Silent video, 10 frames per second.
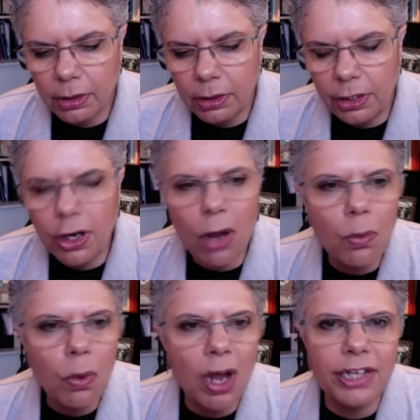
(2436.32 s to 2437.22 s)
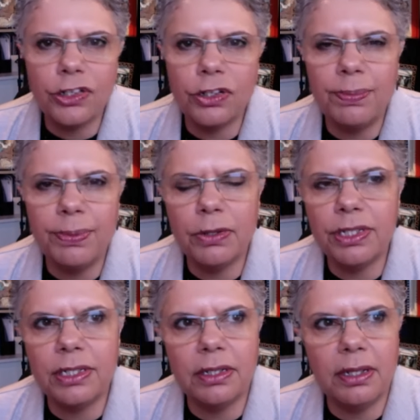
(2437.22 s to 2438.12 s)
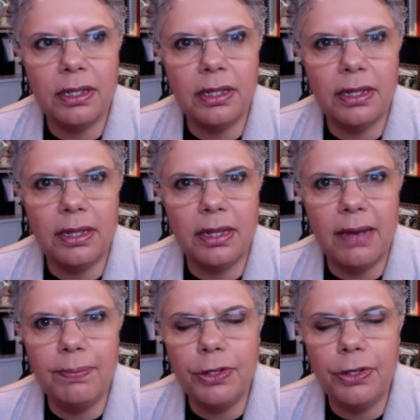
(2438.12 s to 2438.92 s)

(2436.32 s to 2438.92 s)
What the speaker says: know why you shouldn't? Because that